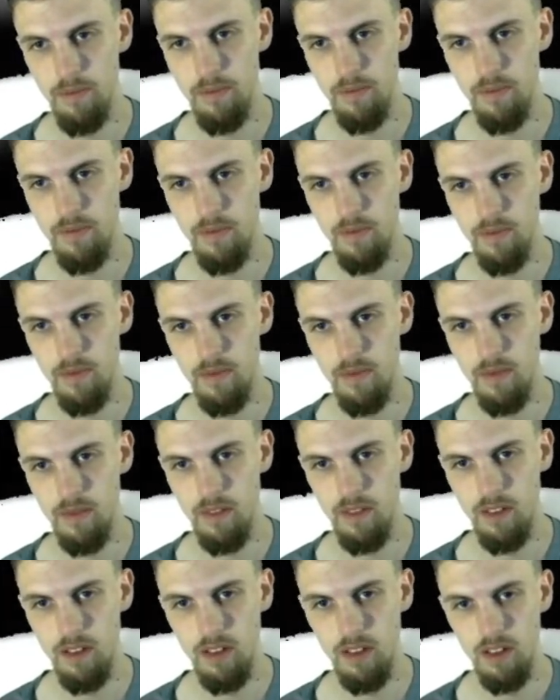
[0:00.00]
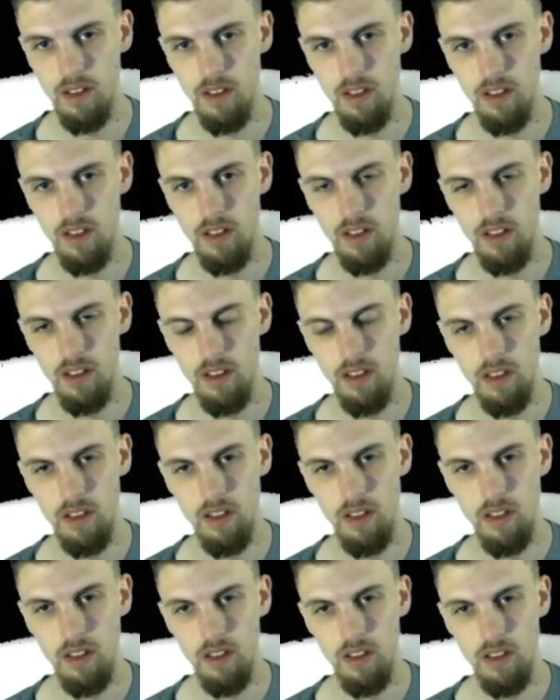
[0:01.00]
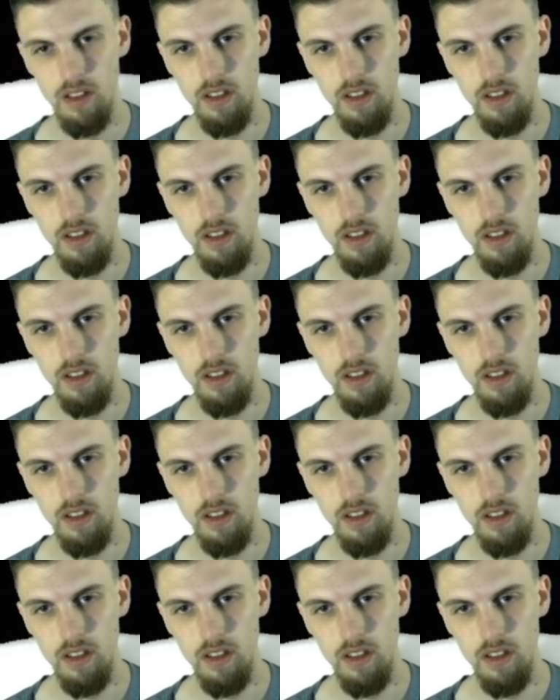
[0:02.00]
(no one is talking)